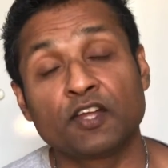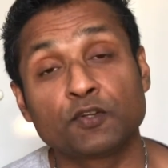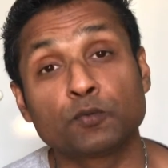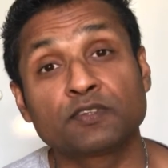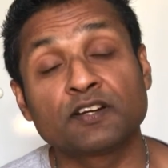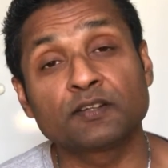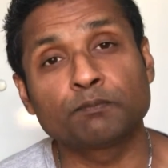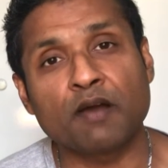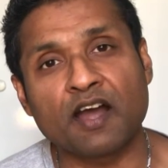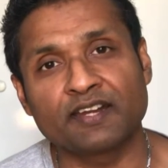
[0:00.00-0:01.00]
to
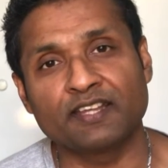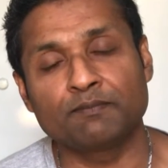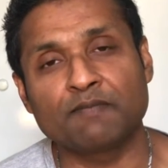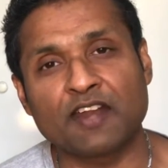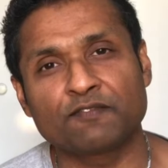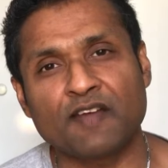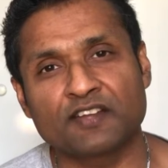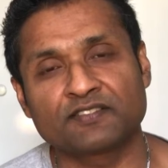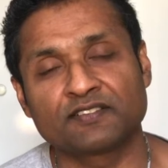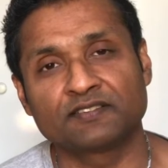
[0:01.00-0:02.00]
third-party
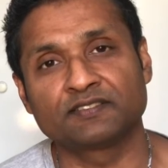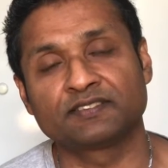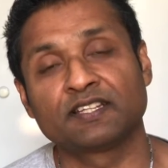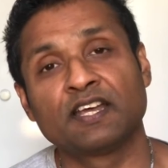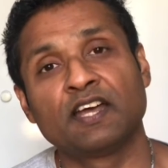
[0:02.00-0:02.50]
manufacturers,